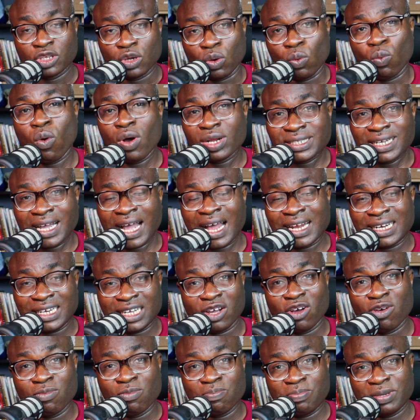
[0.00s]
what are the
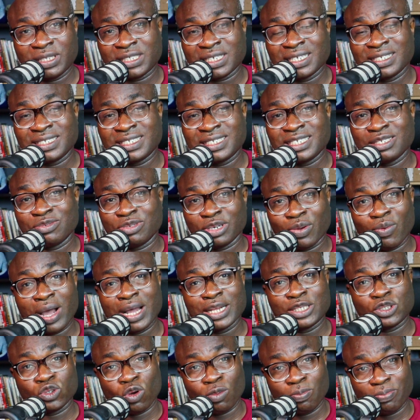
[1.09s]
competency
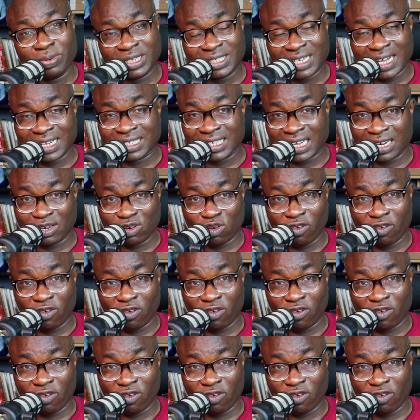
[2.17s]
required to operate at an